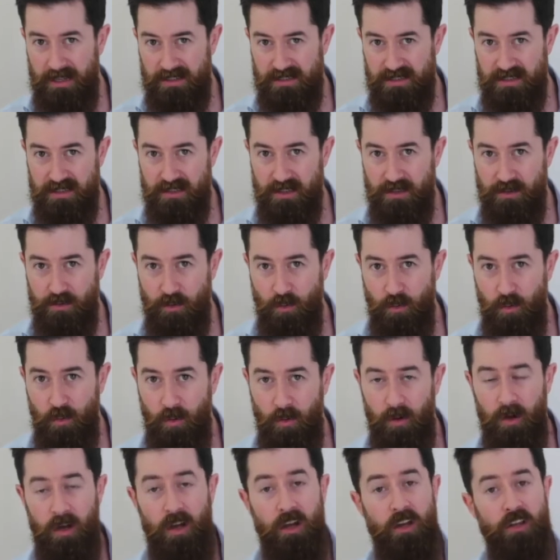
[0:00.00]
else in the
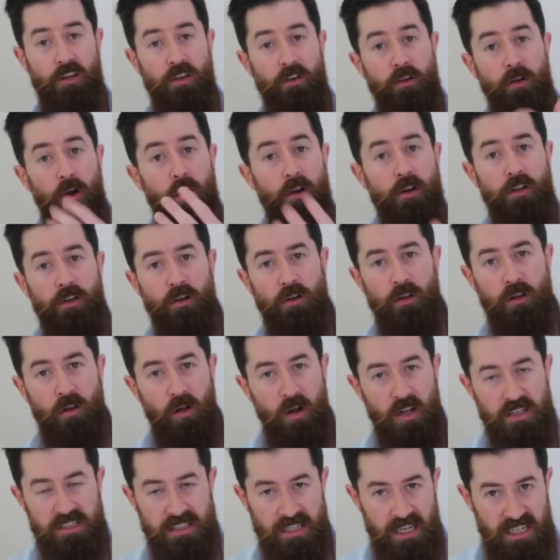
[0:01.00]
door. You go to your
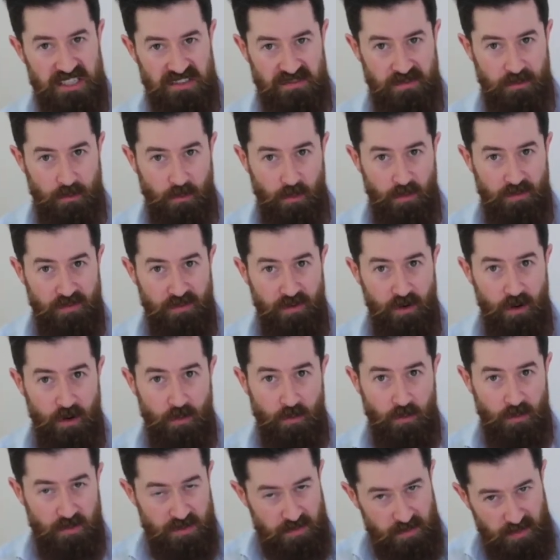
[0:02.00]
clients and ask for
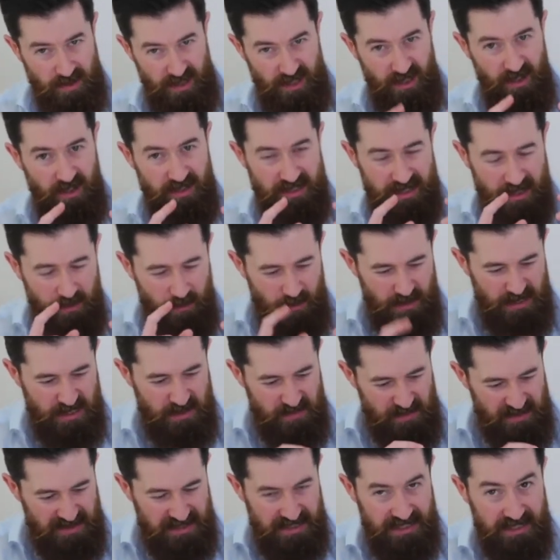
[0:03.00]
referrals, but you don't say, we
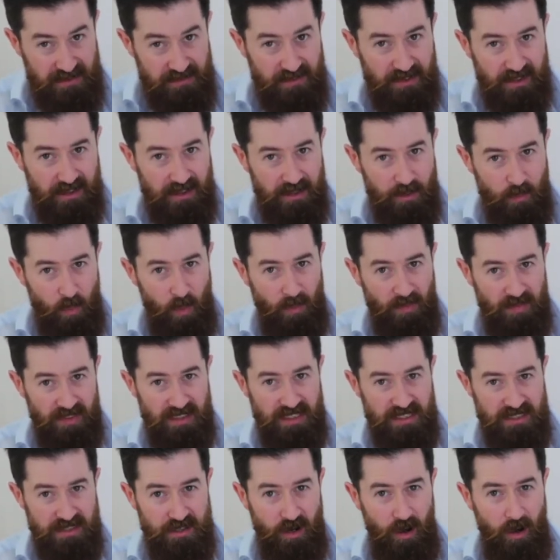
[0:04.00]
specifically want
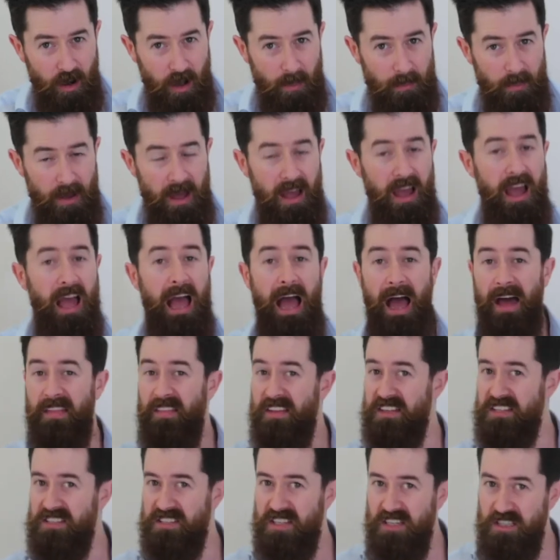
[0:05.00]
this type.
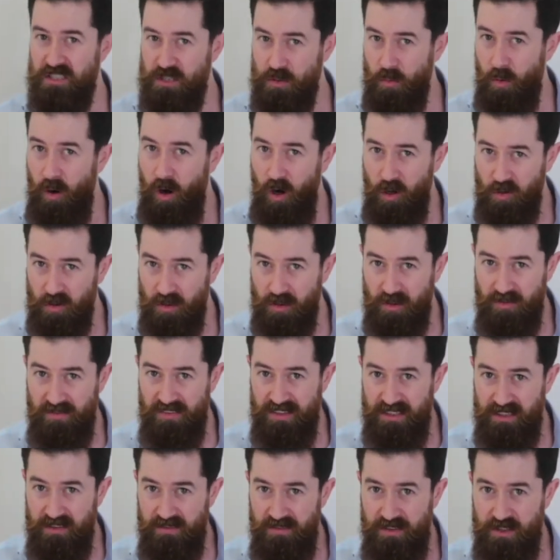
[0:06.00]
And they send you a whole lot of
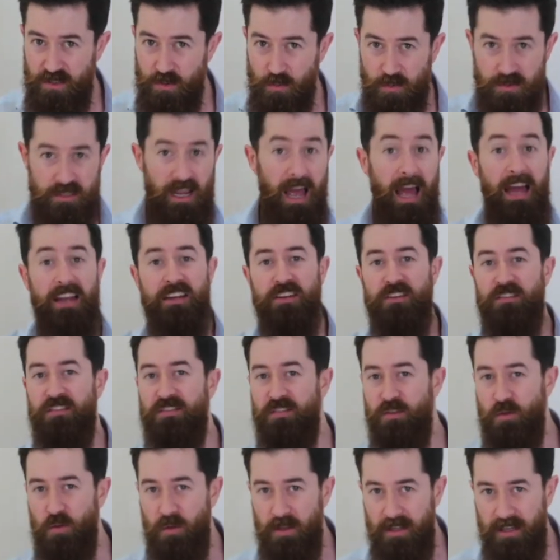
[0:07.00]
individuals and you're
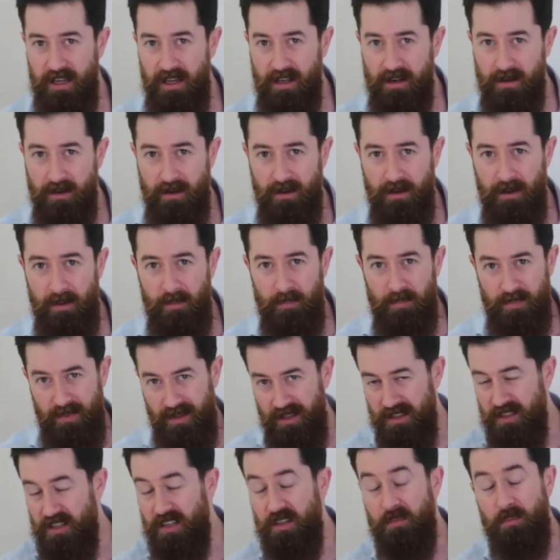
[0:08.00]
full again.
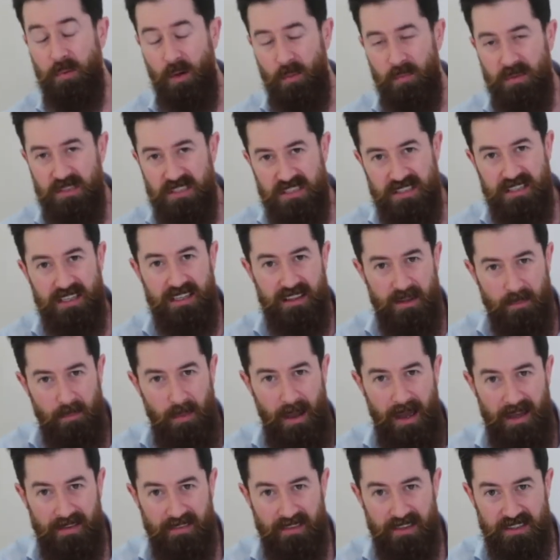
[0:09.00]
You can probably see the
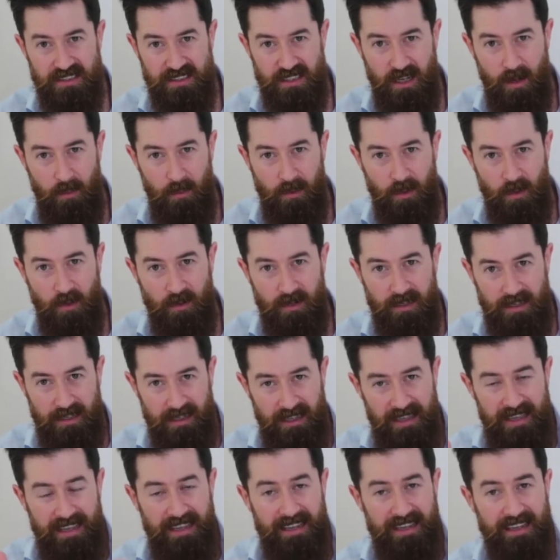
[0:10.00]
pattern that's going on here.
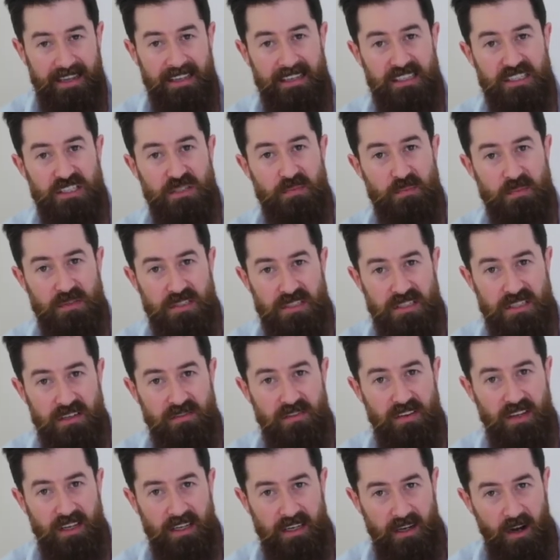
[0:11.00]
Get
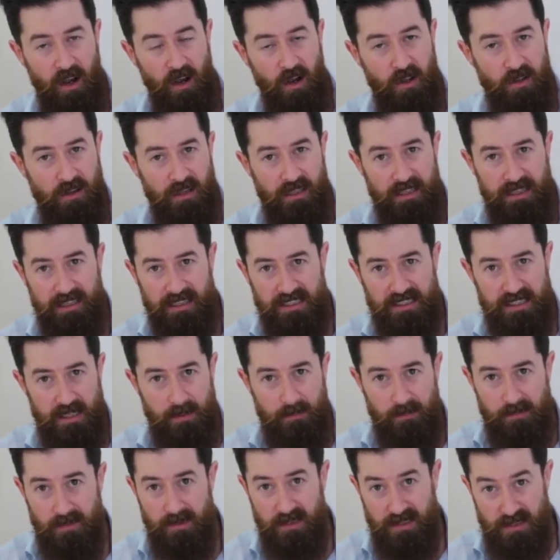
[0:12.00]
specific and only
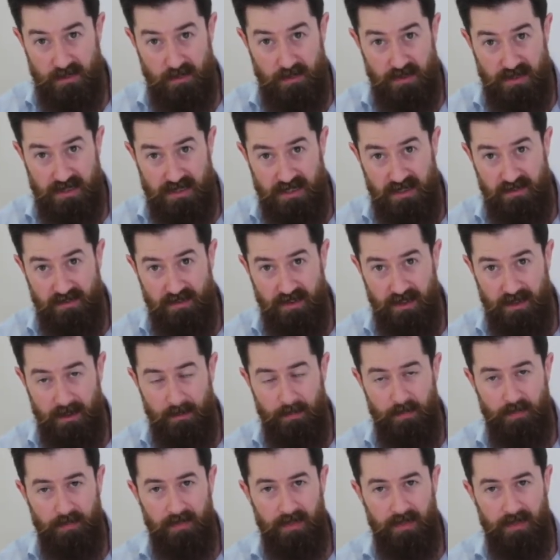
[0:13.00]
accept specific.